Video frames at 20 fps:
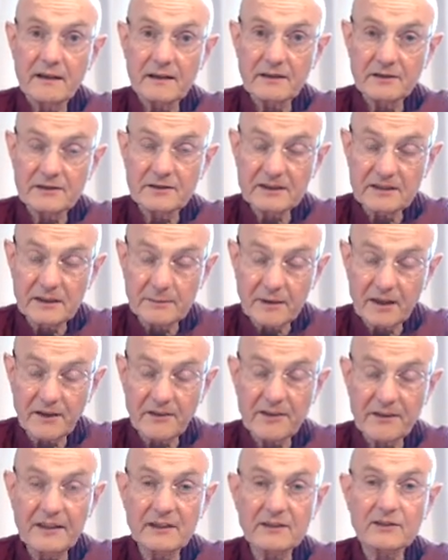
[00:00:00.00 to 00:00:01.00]
similar
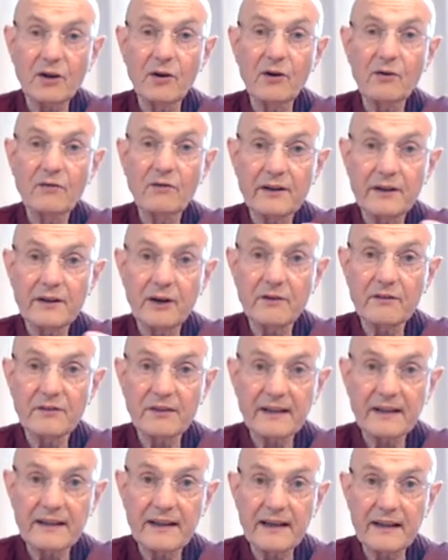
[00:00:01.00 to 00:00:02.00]
things over and
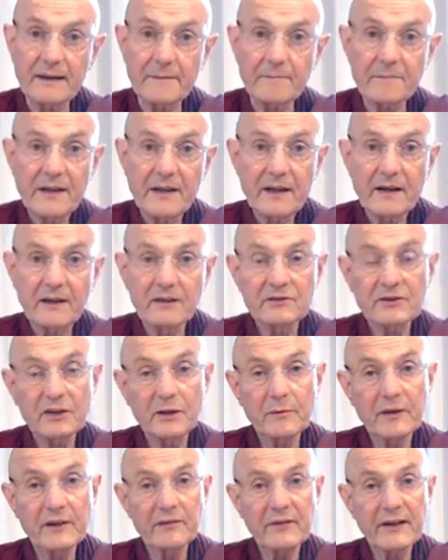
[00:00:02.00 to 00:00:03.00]
over again until
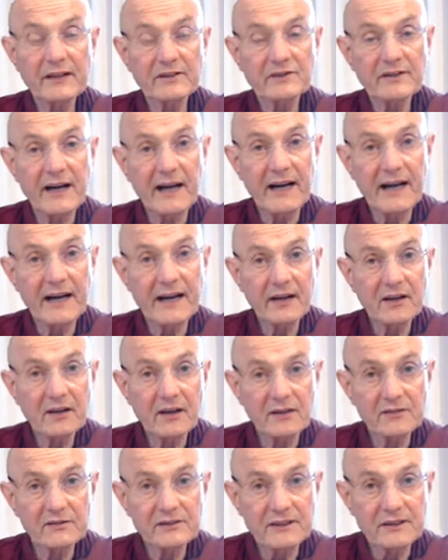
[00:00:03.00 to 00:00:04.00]
we reach the higher
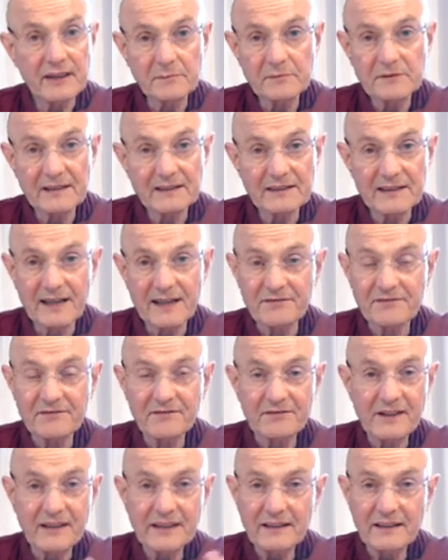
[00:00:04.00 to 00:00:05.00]
concepts, things like
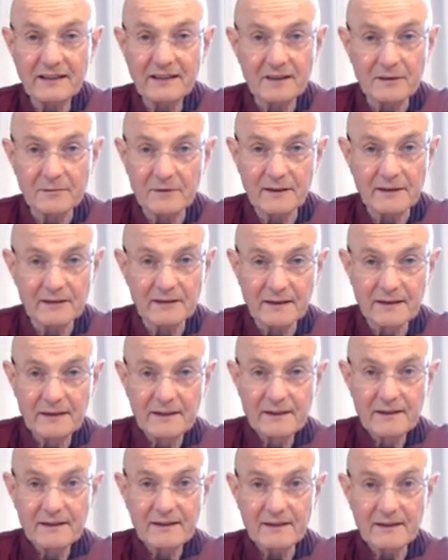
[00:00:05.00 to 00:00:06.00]
freedom
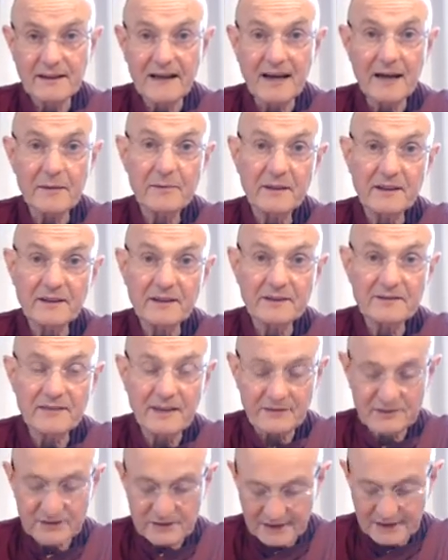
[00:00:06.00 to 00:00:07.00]
and happiness, for
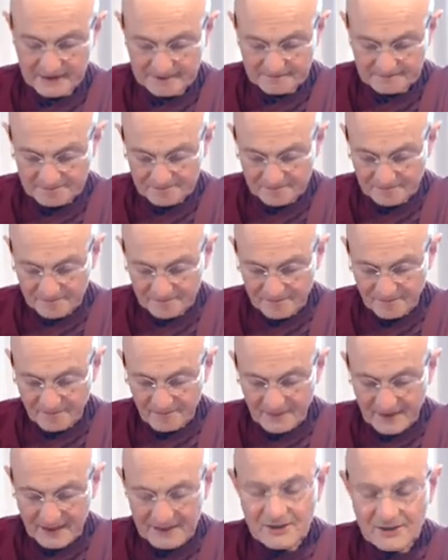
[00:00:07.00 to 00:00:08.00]
heaven's sake.
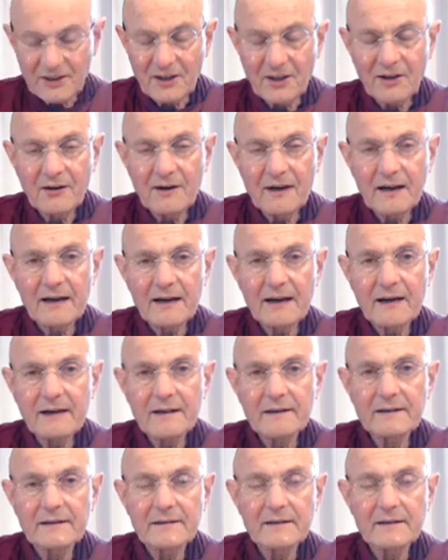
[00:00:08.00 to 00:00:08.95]
So